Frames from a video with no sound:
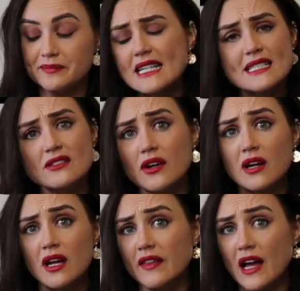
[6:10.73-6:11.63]
and it's not
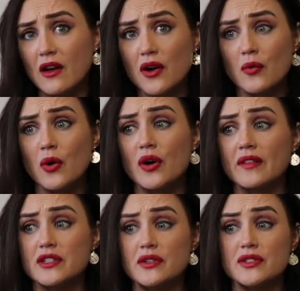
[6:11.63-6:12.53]
that long a walk,
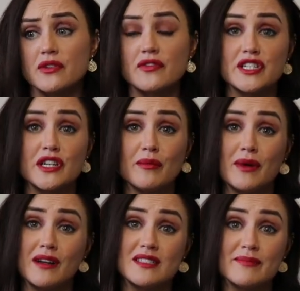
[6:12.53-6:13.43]
and there's also a free shuttle
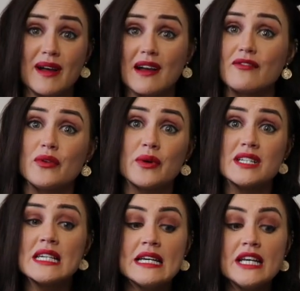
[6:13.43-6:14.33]
bus back and
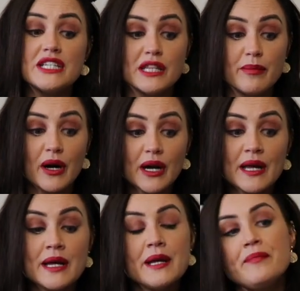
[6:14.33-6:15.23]
forward to the park.